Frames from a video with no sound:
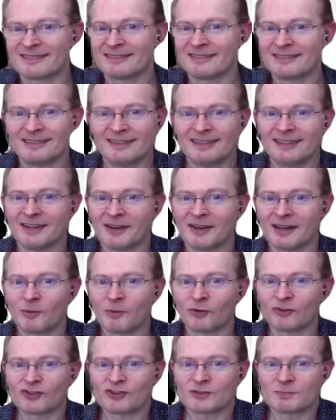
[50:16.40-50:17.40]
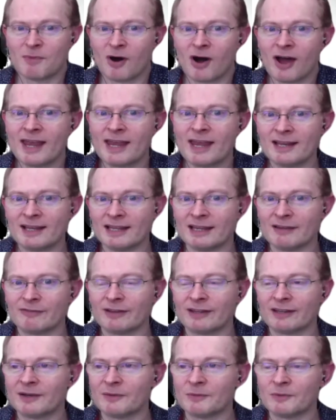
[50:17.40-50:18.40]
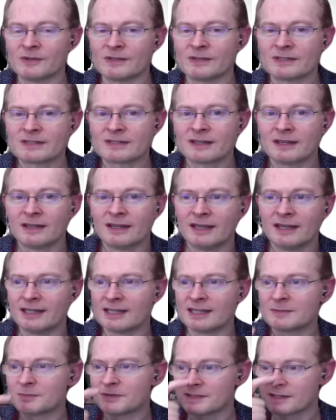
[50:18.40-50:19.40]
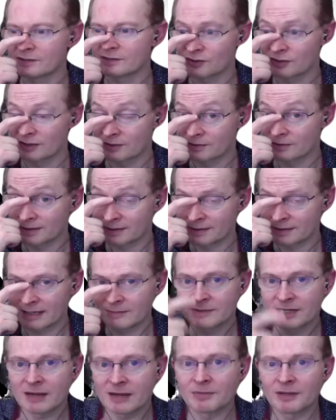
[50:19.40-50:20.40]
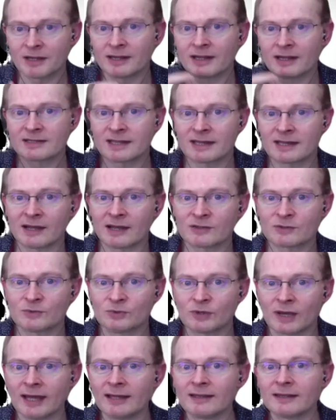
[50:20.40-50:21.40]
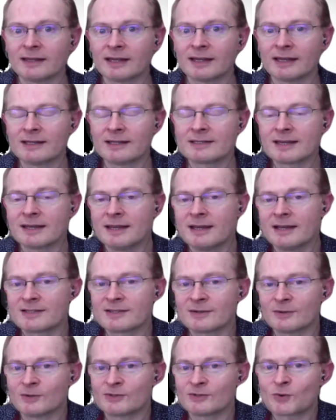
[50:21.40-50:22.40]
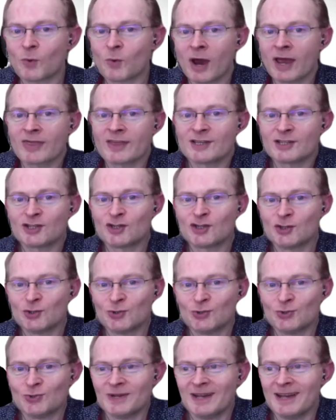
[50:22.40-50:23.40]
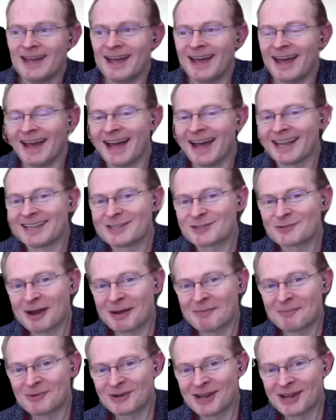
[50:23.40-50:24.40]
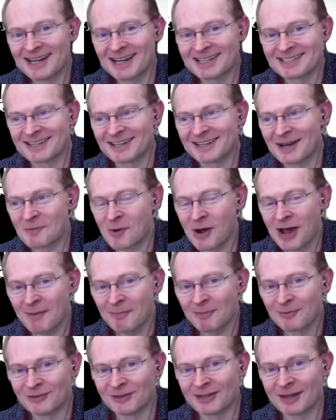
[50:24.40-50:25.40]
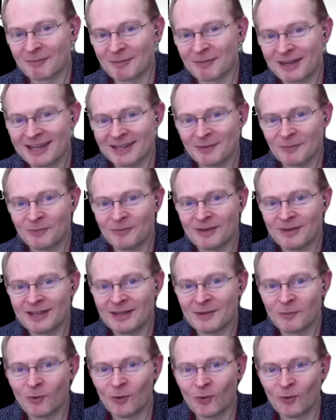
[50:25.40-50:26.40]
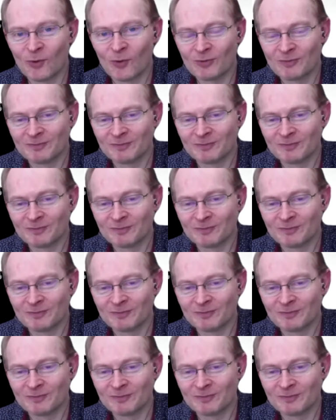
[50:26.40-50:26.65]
you know, and it wasn't just my leaflet that was in this position. It was the same template they sent out to all candidates. So it was quite the to-do. And the scrambled eggs, I don't know what happened to them. They hit the wall.